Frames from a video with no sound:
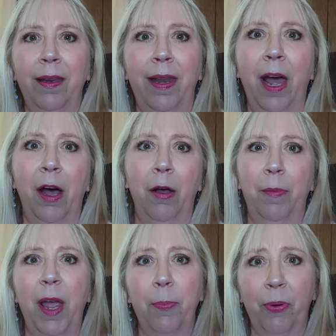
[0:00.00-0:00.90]
Now
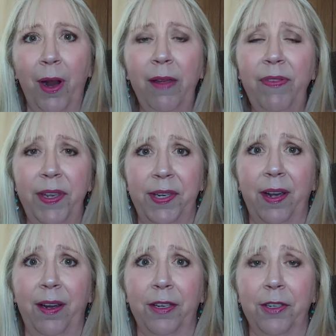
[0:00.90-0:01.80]
my private
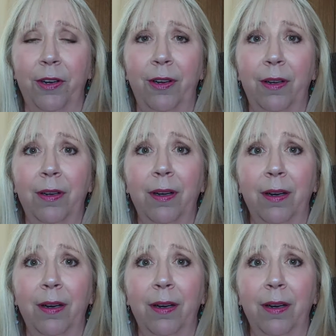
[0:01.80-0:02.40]
doctor